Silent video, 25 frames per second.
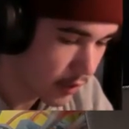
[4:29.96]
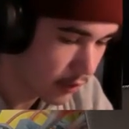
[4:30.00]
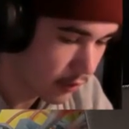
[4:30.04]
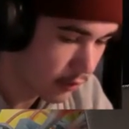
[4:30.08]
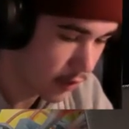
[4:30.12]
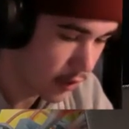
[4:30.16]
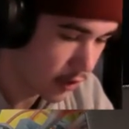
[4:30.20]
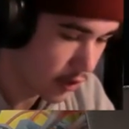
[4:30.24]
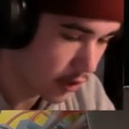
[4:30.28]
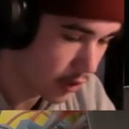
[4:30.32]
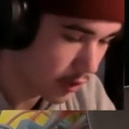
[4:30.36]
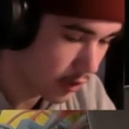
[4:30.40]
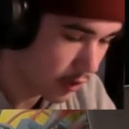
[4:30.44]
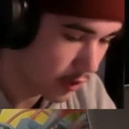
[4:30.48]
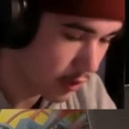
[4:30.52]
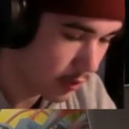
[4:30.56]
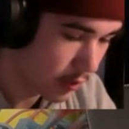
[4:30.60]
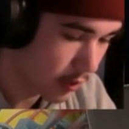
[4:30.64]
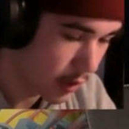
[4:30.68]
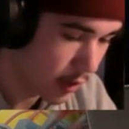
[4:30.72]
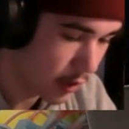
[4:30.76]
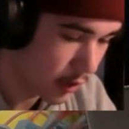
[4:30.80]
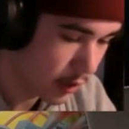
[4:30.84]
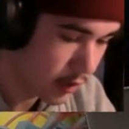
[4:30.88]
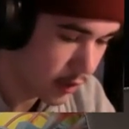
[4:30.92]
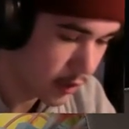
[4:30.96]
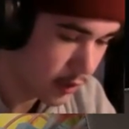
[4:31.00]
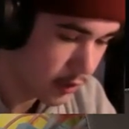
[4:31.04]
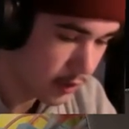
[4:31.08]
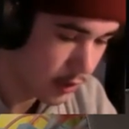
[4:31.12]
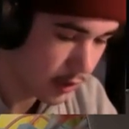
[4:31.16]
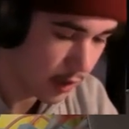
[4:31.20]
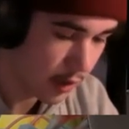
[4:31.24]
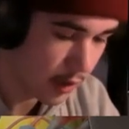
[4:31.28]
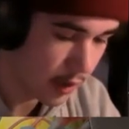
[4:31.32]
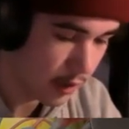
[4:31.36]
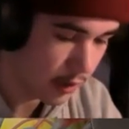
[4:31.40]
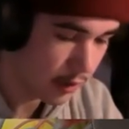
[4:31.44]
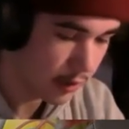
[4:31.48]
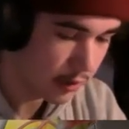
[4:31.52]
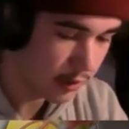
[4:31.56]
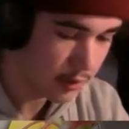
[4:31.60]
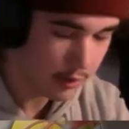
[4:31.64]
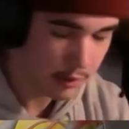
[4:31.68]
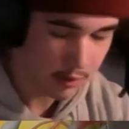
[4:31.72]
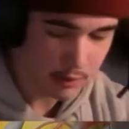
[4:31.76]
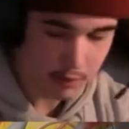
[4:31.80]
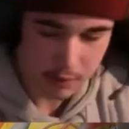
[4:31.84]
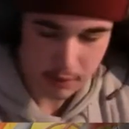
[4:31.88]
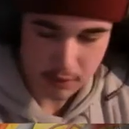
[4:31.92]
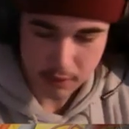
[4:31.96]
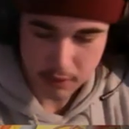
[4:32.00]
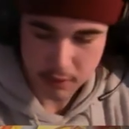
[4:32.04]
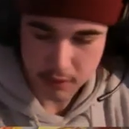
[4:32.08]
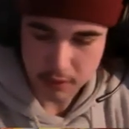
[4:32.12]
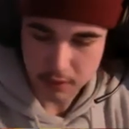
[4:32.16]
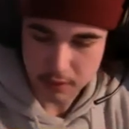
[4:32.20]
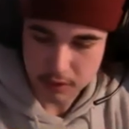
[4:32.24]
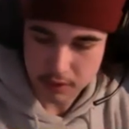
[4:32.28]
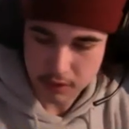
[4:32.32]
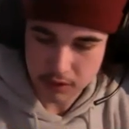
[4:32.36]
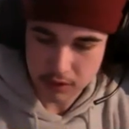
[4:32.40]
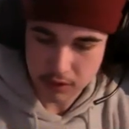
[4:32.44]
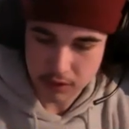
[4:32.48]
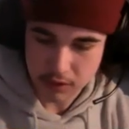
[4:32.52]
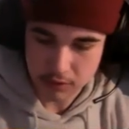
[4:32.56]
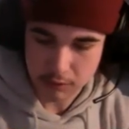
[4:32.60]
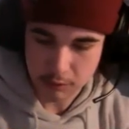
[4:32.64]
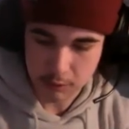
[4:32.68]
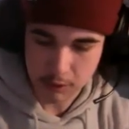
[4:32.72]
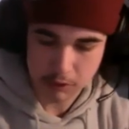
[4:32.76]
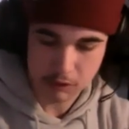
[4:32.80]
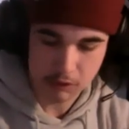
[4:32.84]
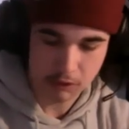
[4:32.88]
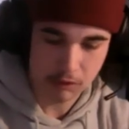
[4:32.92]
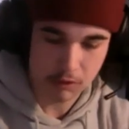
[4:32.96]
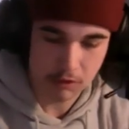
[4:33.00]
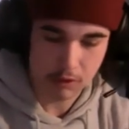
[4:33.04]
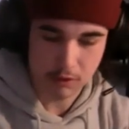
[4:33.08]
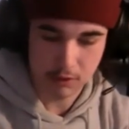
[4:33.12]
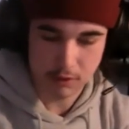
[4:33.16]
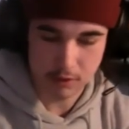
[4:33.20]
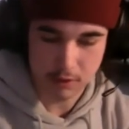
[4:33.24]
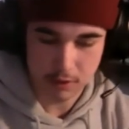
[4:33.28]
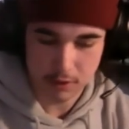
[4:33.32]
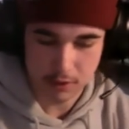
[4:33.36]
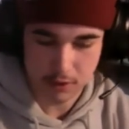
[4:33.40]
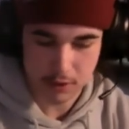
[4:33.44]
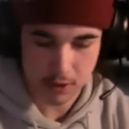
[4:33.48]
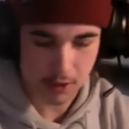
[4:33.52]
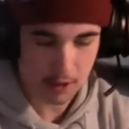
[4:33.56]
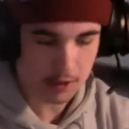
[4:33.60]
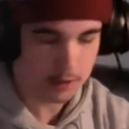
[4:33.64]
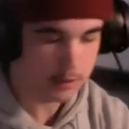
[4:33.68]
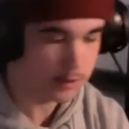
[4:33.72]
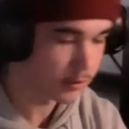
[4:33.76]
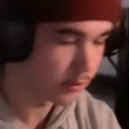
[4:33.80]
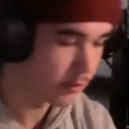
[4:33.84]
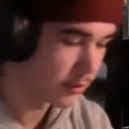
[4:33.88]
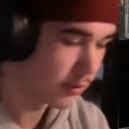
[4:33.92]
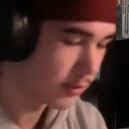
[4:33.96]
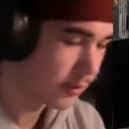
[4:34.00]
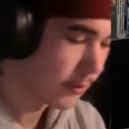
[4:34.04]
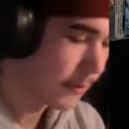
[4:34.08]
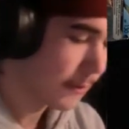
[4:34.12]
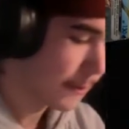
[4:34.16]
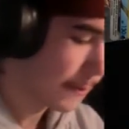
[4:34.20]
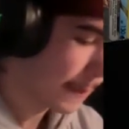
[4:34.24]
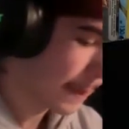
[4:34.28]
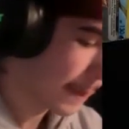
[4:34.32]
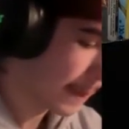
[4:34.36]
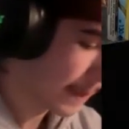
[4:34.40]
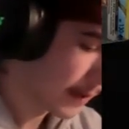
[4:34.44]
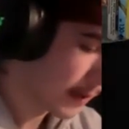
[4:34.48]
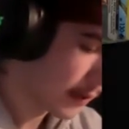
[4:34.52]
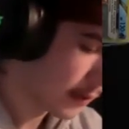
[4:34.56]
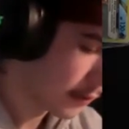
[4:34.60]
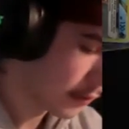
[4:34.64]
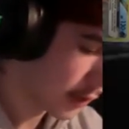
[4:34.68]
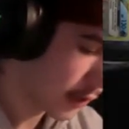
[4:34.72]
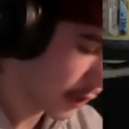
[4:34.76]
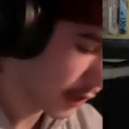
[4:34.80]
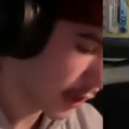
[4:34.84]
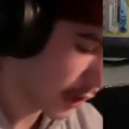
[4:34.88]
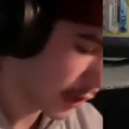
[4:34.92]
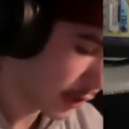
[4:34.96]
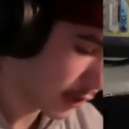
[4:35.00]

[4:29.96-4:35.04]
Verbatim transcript: Fresh out of the box, yeah. Just to make sure they're in the size so if we get